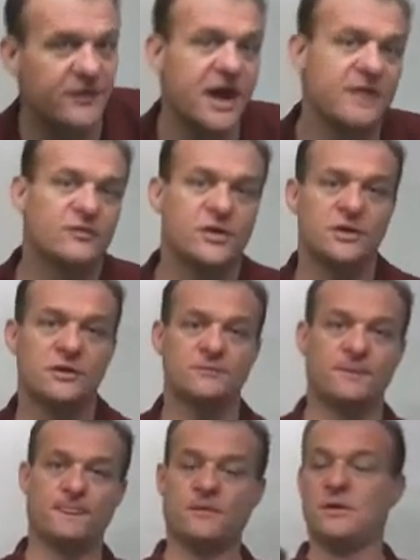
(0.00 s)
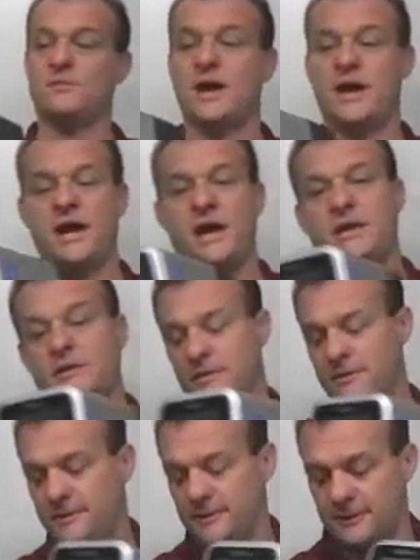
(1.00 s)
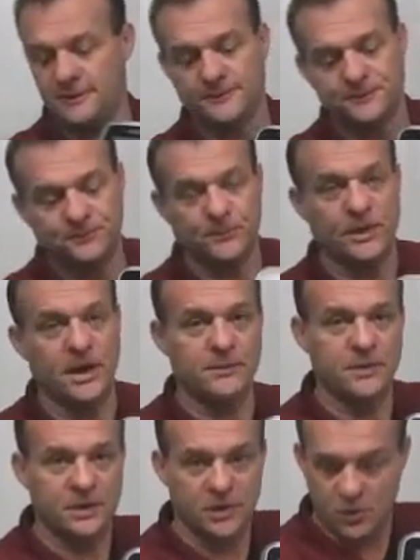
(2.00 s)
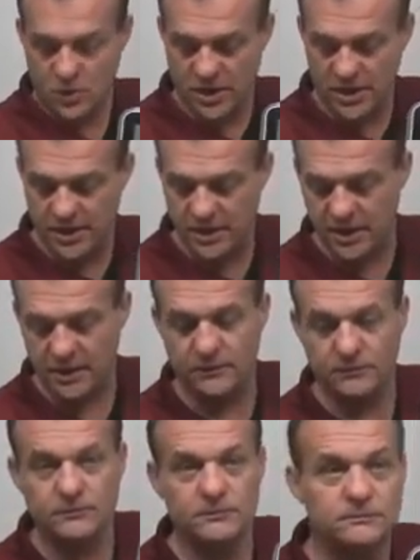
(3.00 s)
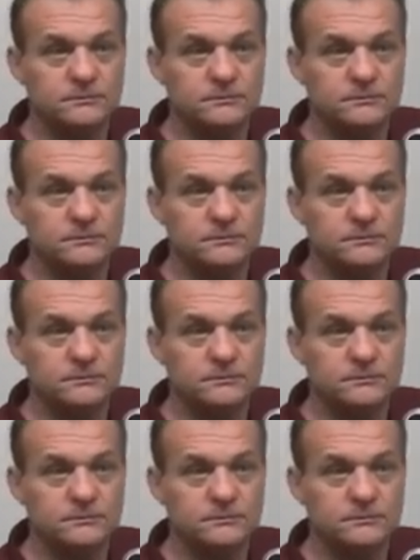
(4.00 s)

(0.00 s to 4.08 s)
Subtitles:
5 here in my hand. I'm going to go ahead and